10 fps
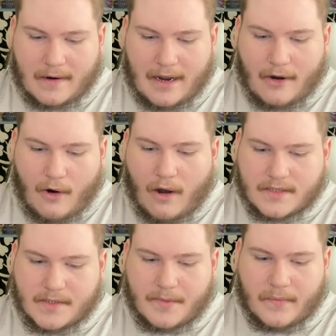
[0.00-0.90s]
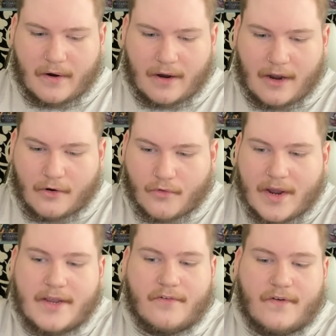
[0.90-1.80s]
are, how awesome you are, how
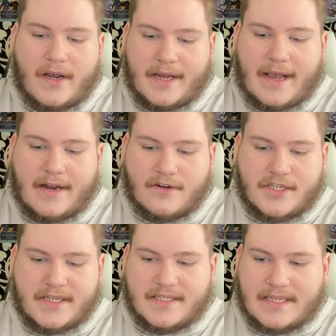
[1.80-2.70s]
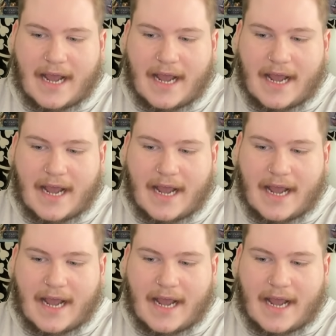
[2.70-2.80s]
great your fucking energy is,